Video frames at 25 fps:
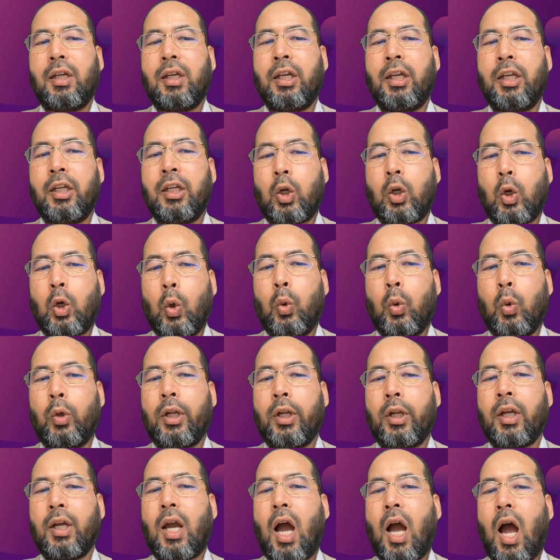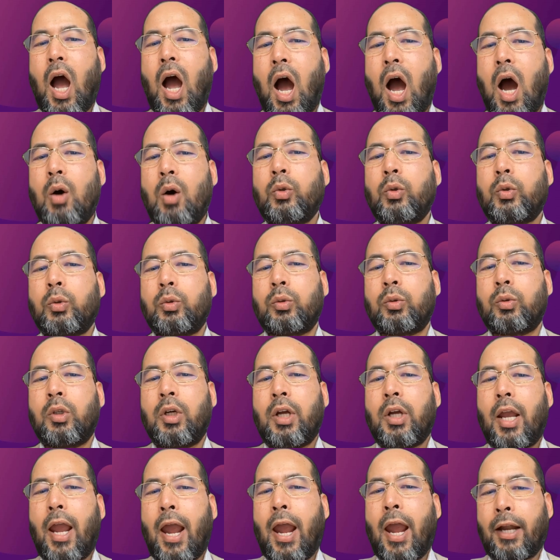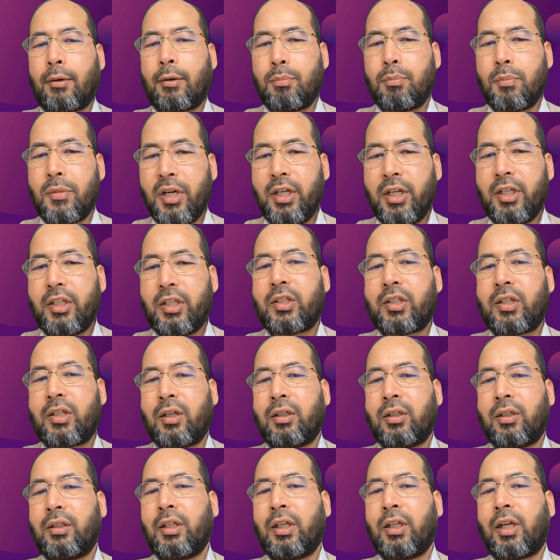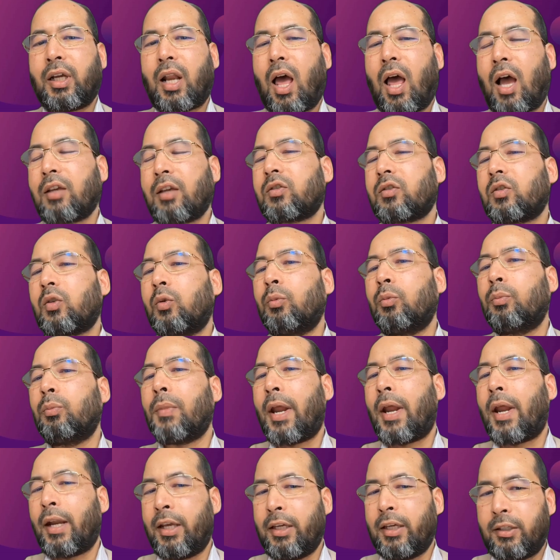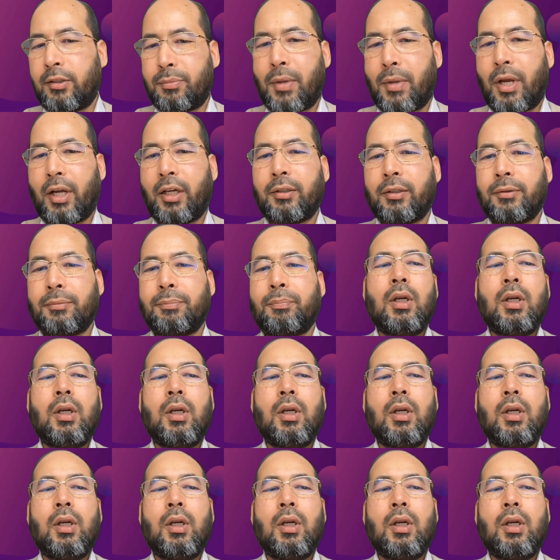including how to administer the classroom management.